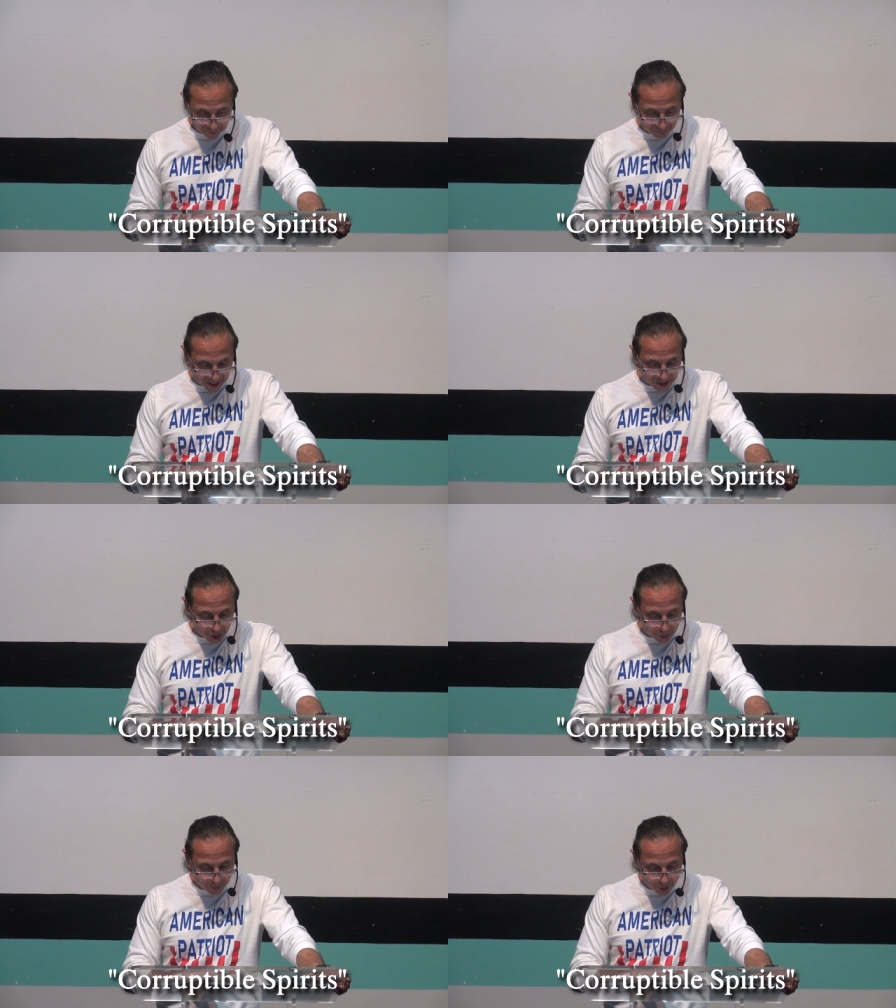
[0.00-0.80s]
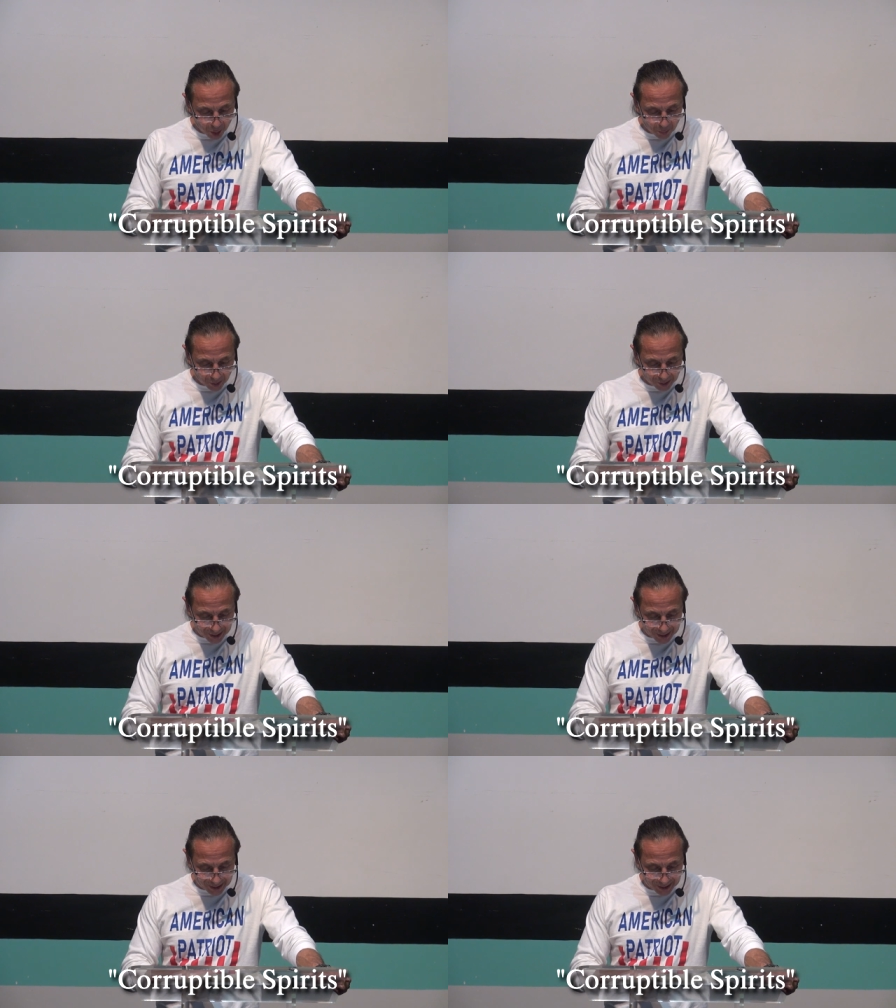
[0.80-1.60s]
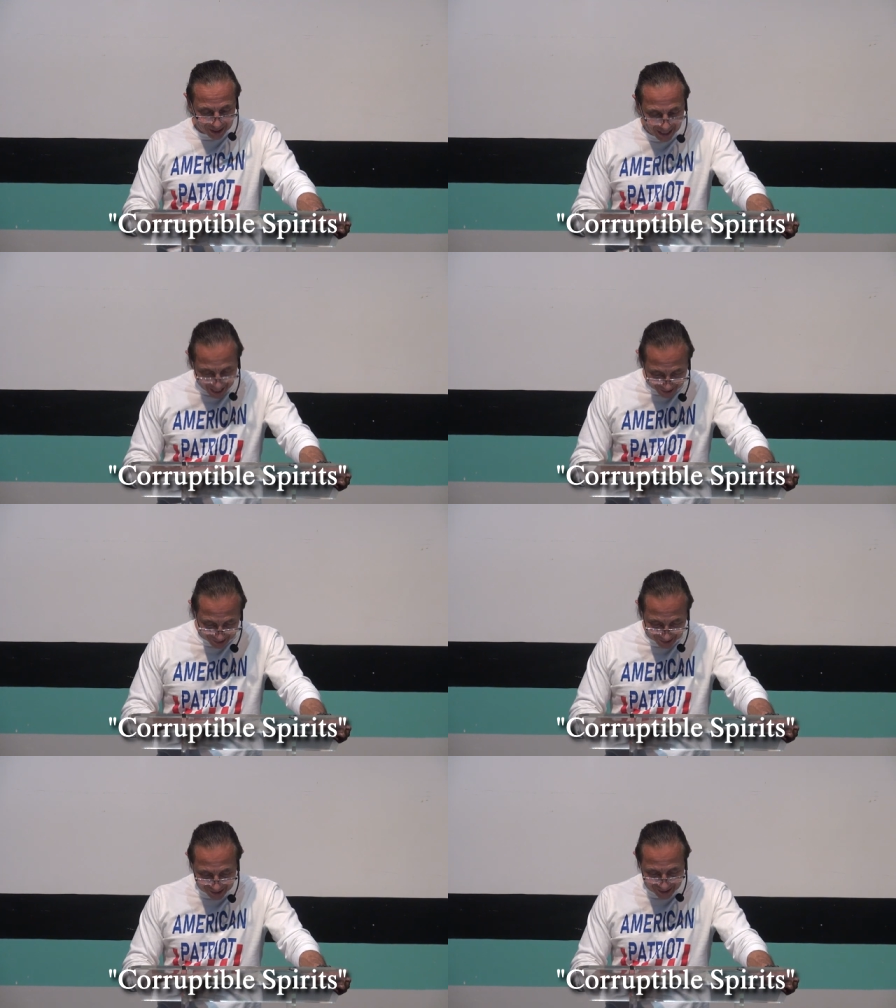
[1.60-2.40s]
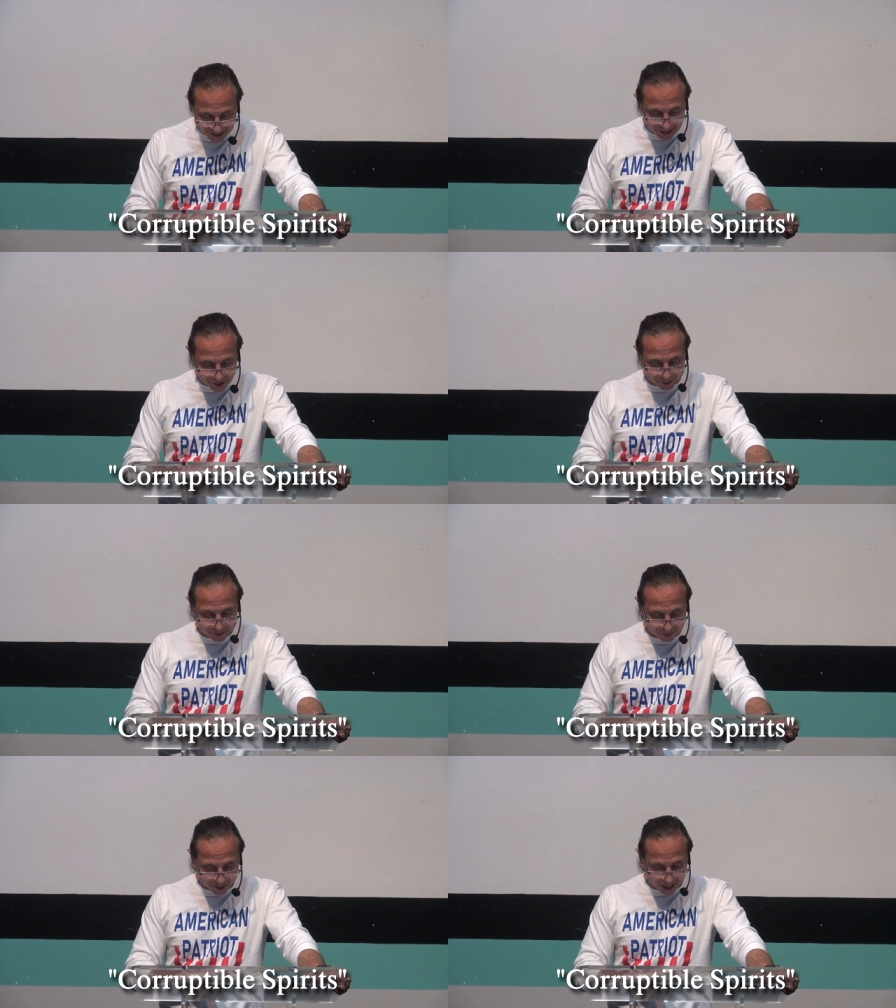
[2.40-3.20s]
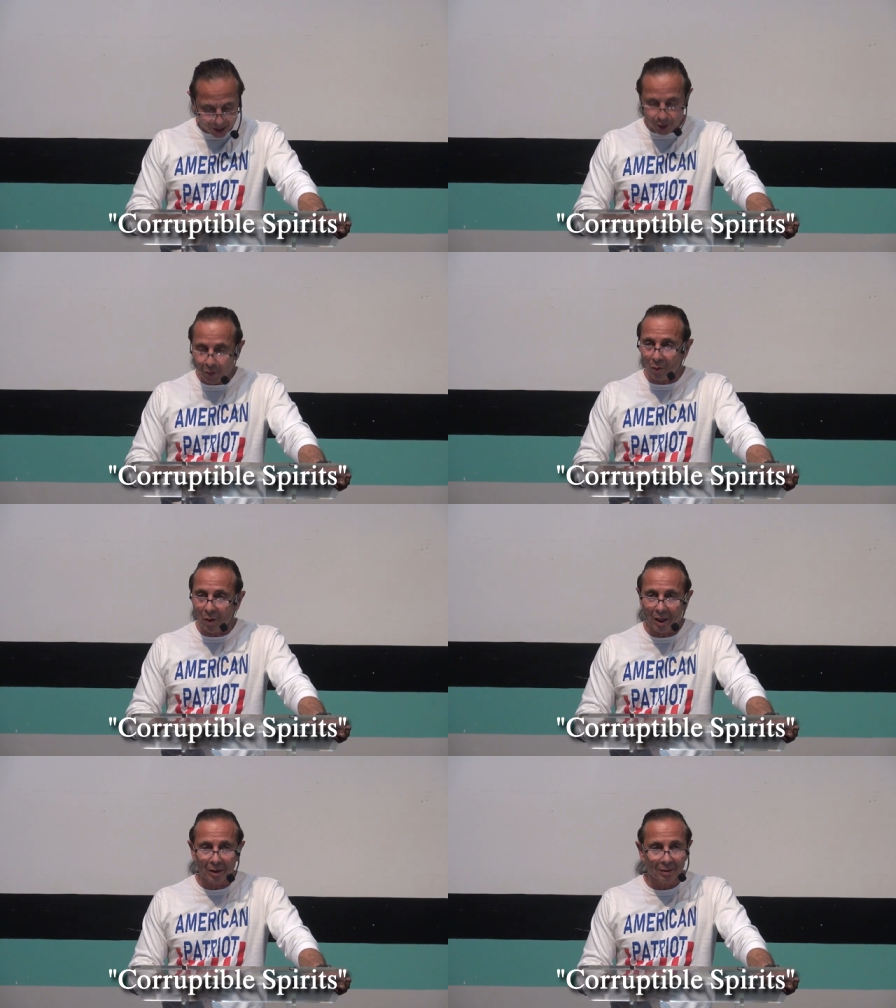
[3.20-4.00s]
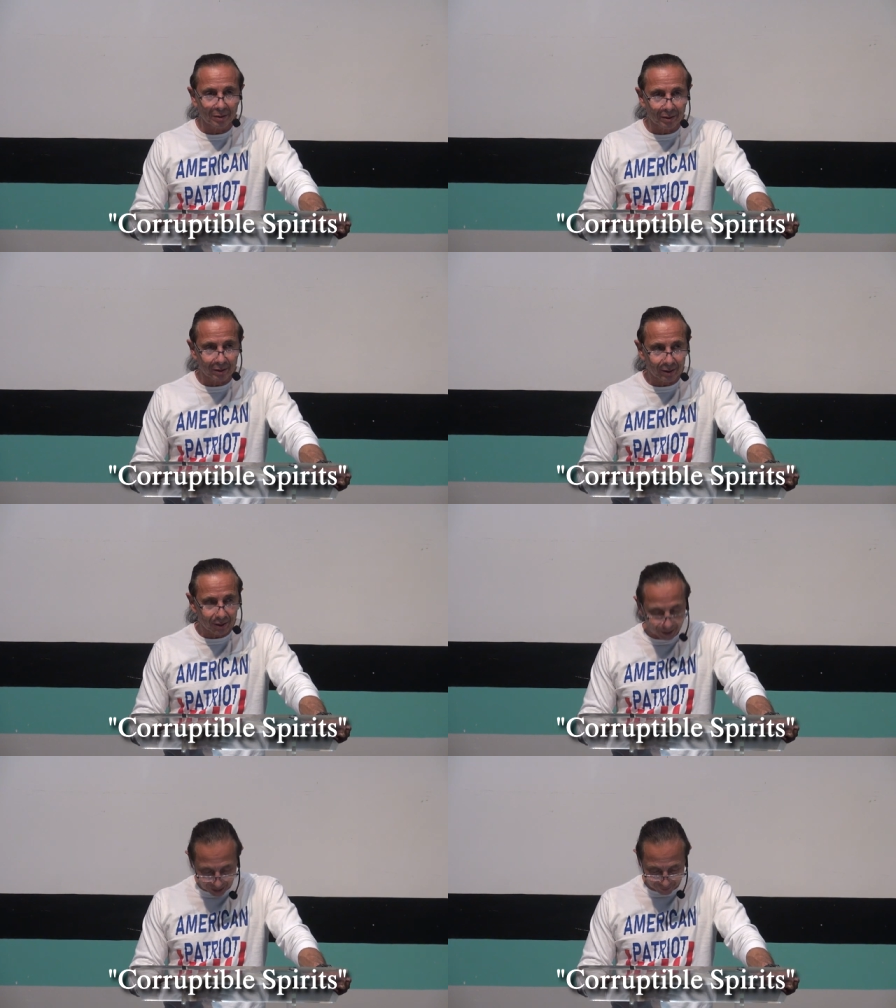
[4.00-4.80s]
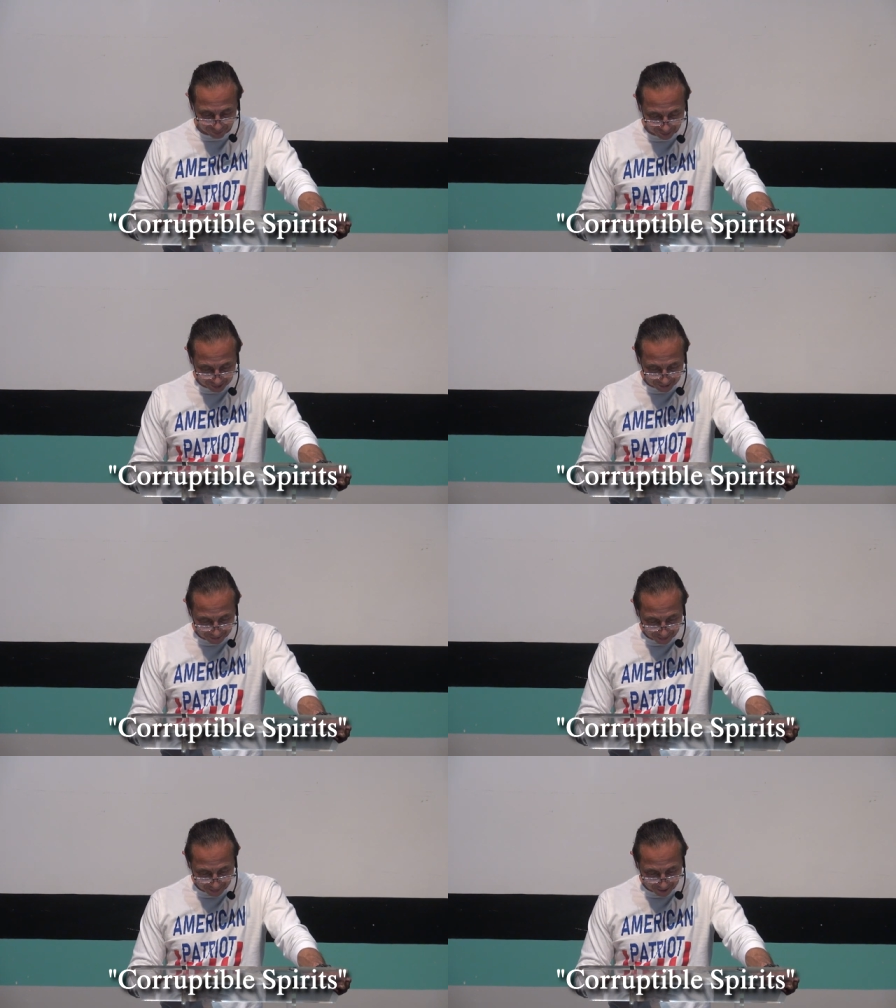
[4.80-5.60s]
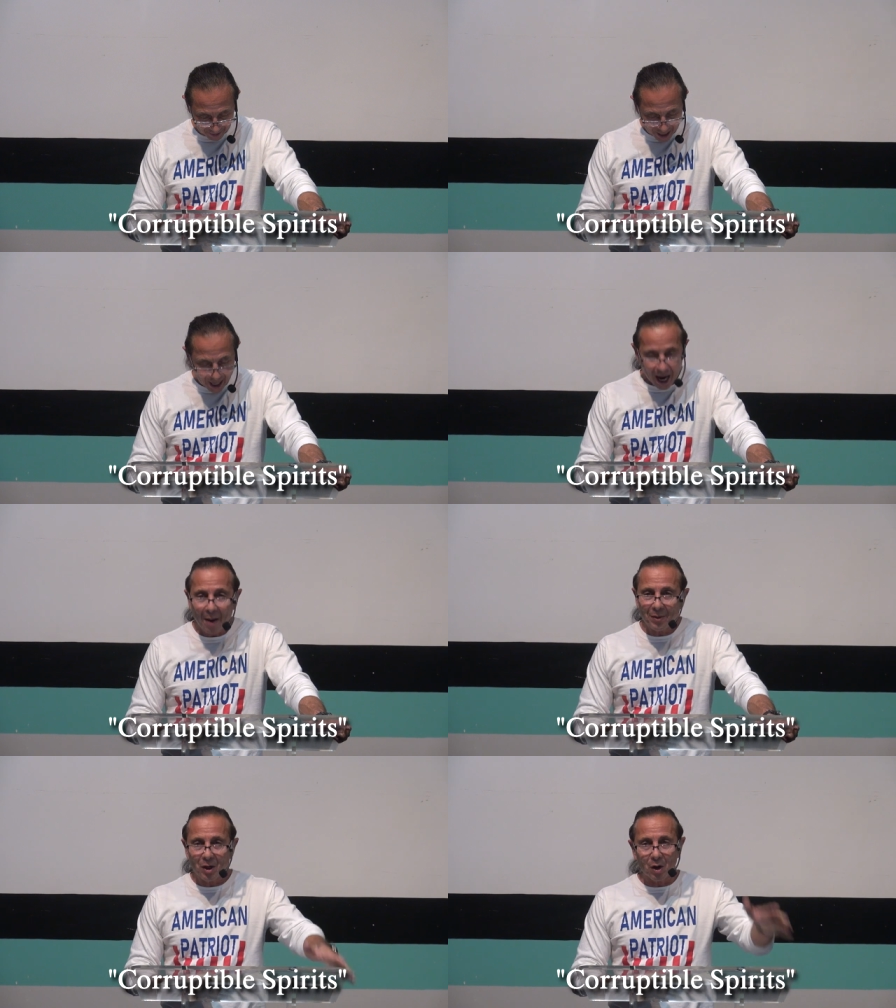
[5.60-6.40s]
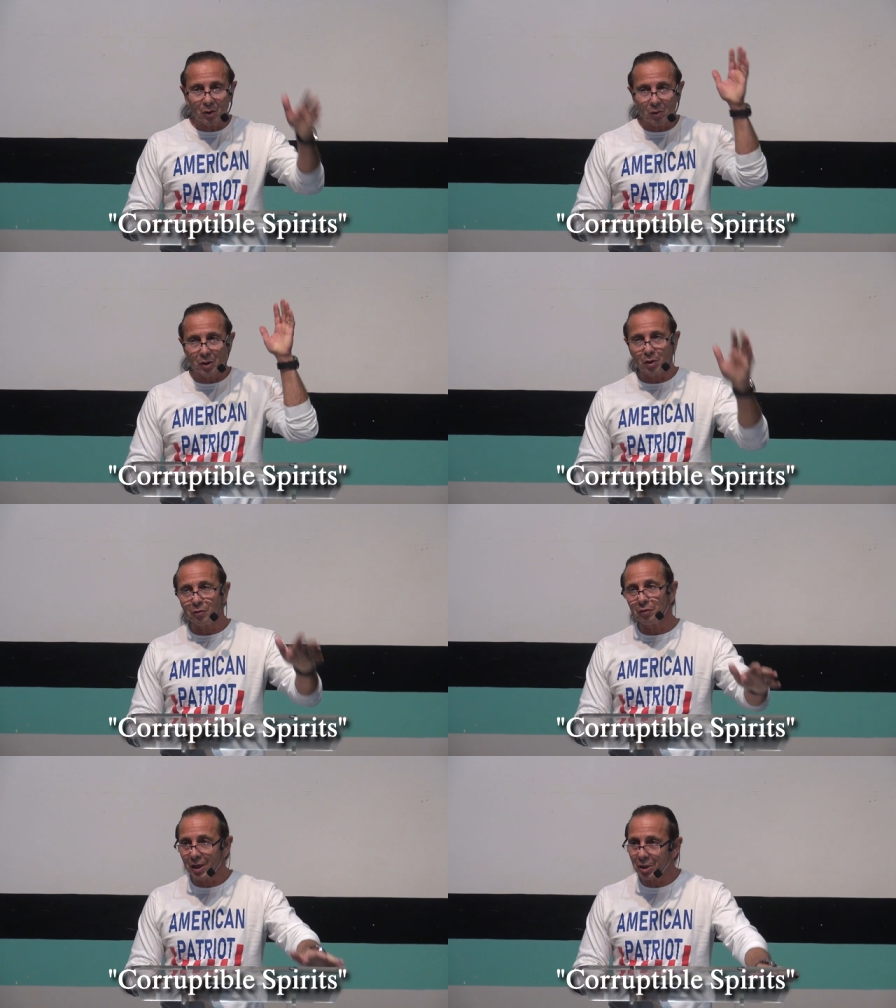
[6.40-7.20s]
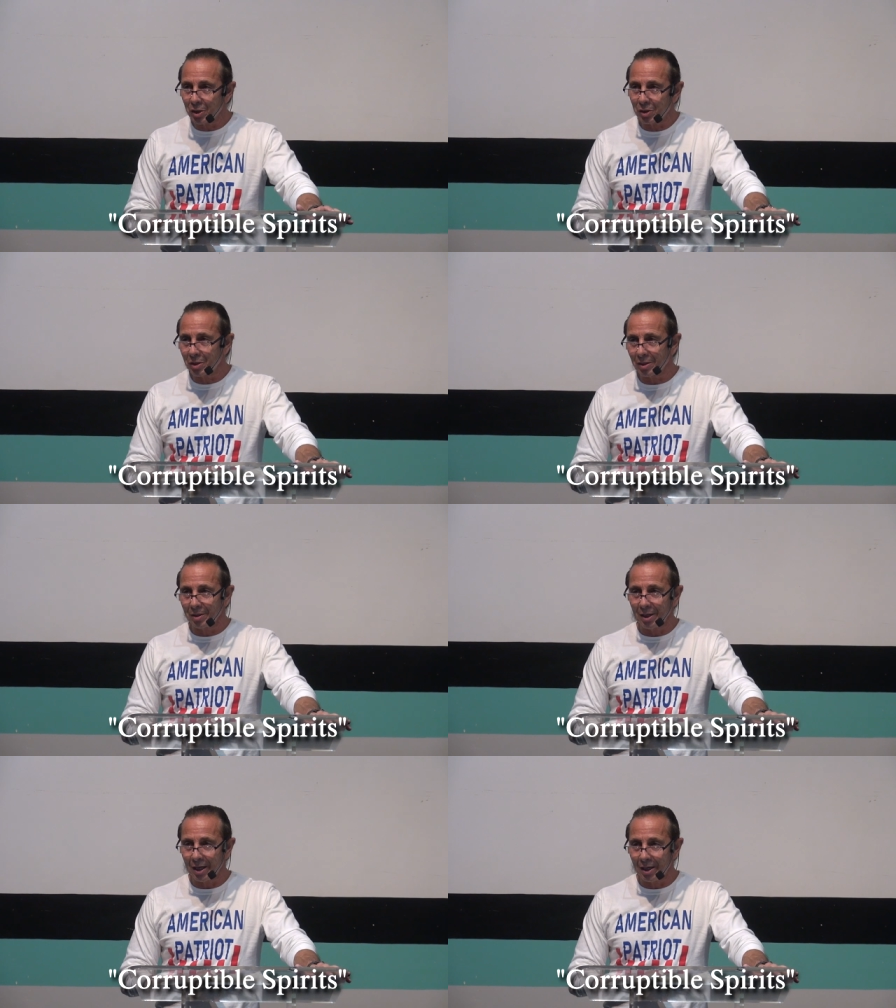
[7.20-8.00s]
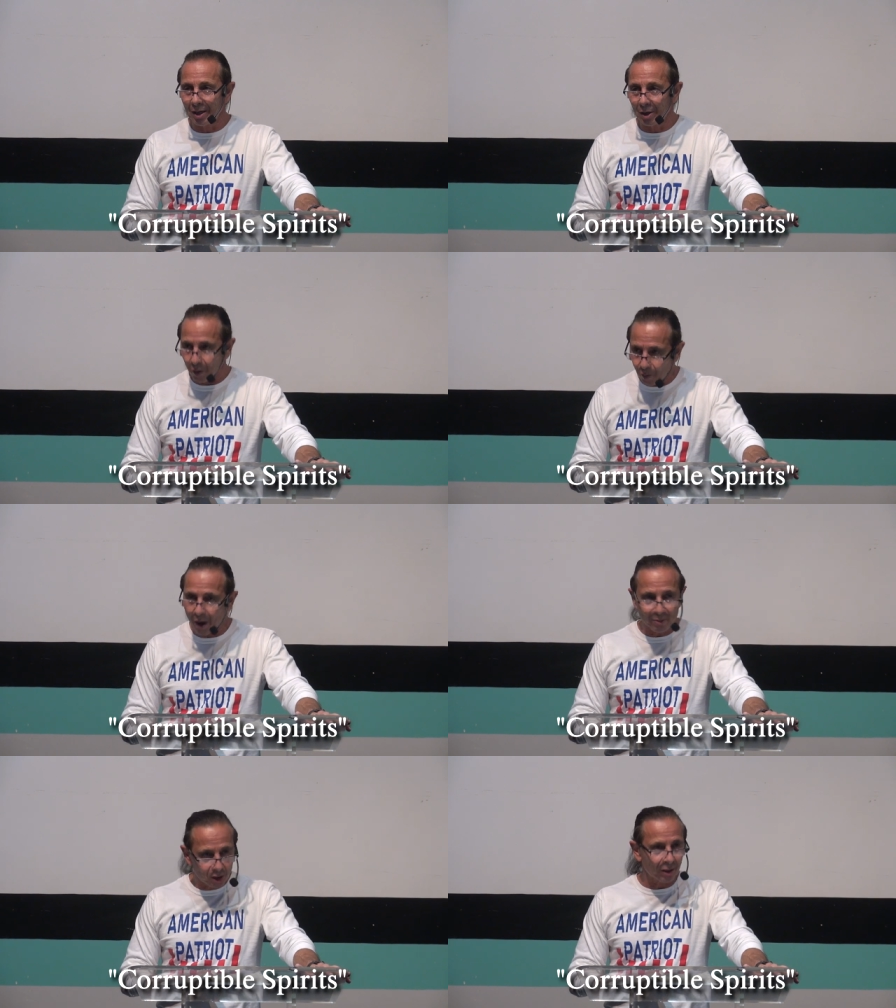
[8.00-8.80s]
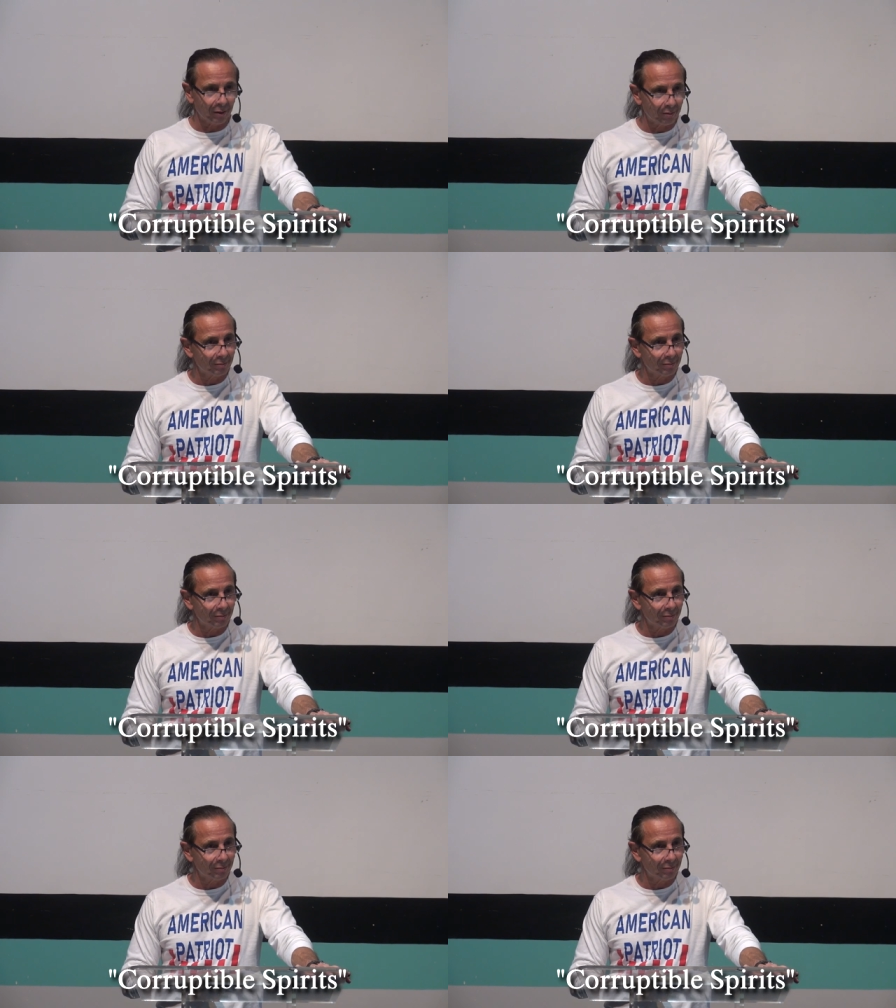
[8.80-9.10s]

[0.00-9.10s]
if by the Spirit you put to death the deeds of the body, you will what? live. How many y'all know that your flesh is corruption?